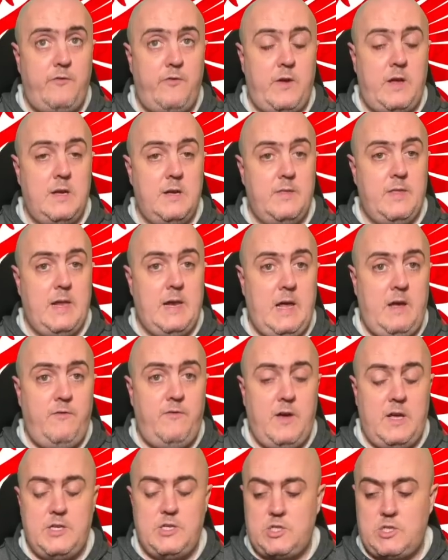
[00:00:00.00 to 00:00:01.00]
feel that
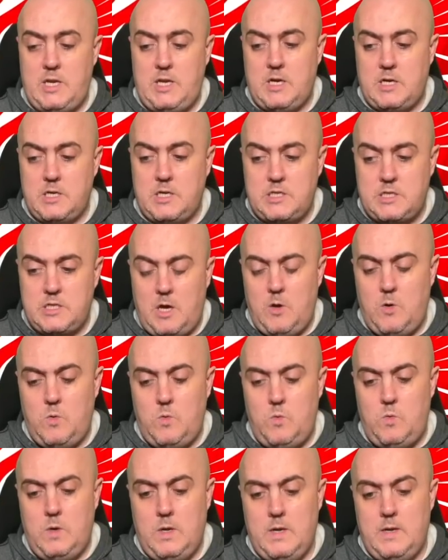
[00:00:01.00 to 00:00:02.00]
FSG are
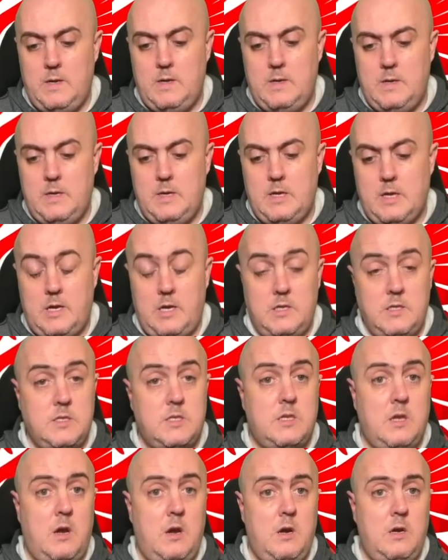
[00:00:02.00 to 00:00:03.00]
so
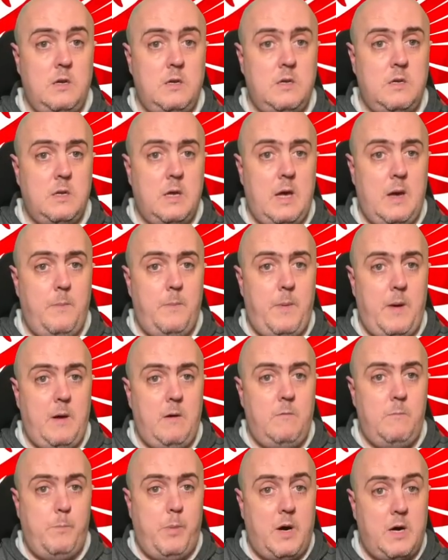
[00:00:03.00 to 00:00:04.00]
concerned
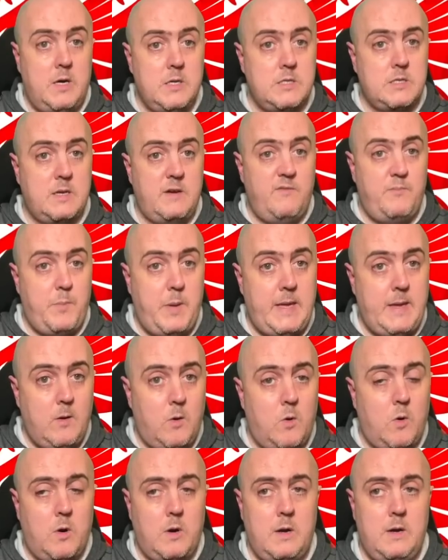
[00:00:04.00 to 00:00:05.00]
about positive
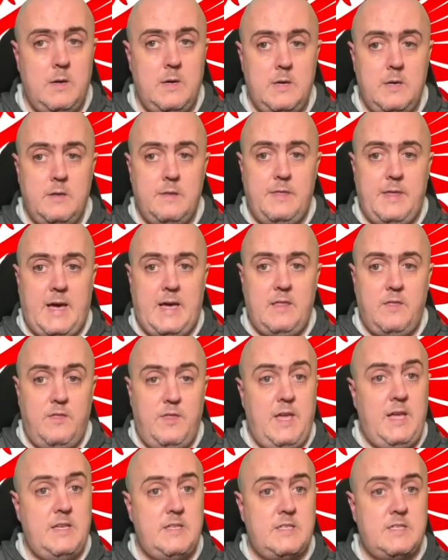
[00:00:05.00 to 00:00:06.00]
PR that
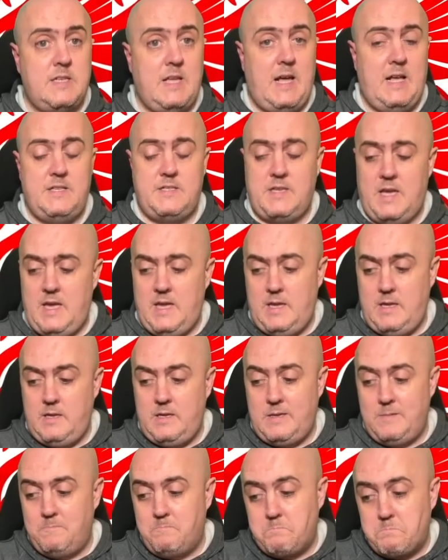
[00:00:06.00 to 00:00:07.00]
this as
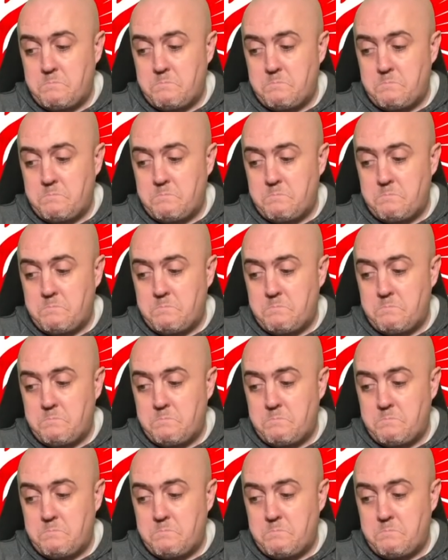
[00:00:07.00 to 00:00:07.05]
a